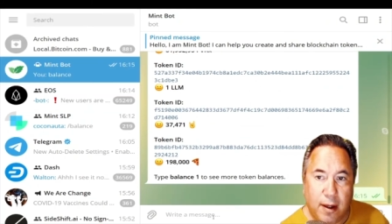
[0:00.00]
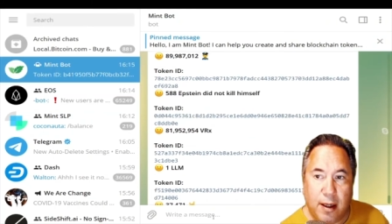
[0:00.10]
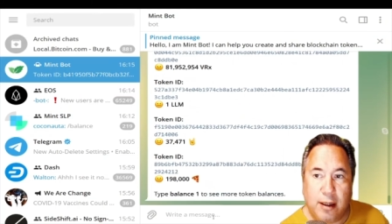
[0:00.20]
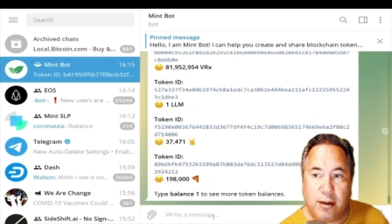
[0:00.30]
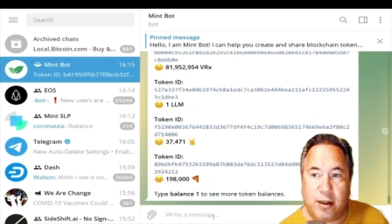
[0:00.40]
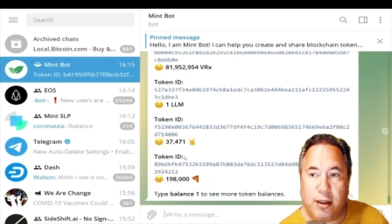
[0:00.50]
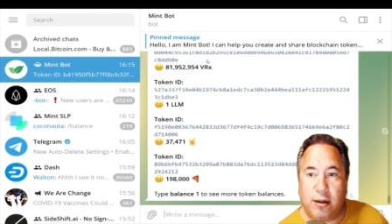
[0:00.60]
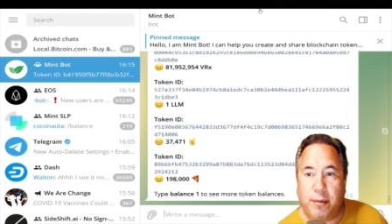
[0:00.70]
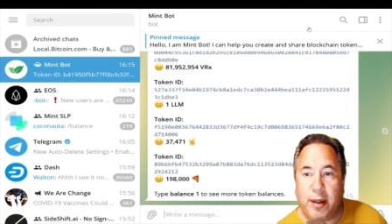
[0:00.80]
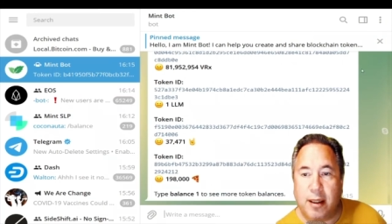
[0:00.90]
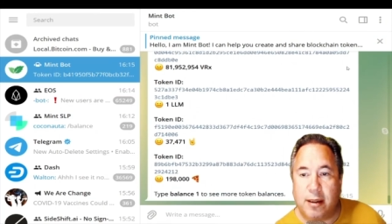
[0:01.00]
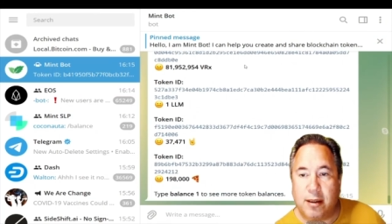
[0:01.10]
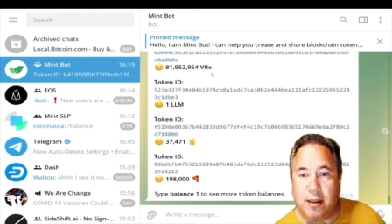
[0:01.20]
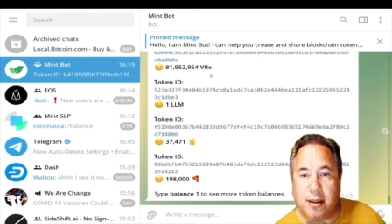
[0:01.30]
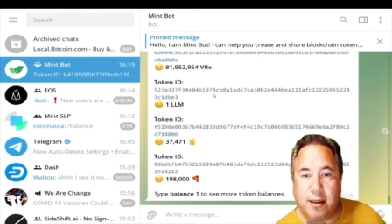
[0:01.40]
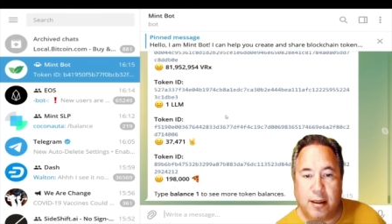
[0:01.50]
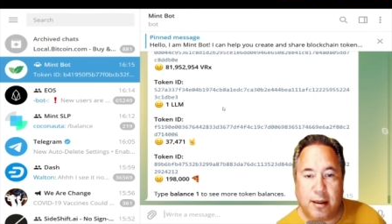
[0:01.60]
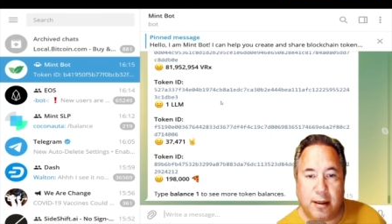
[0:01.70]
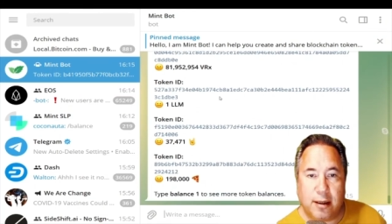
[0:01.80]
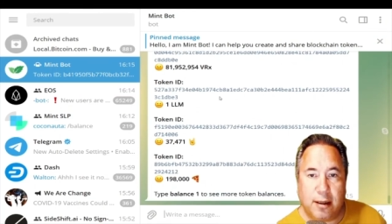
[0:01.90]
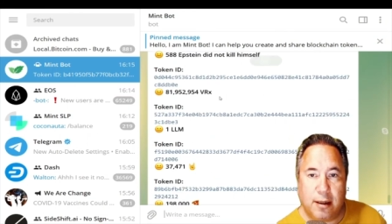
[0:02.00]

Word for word: and you see your balance as this,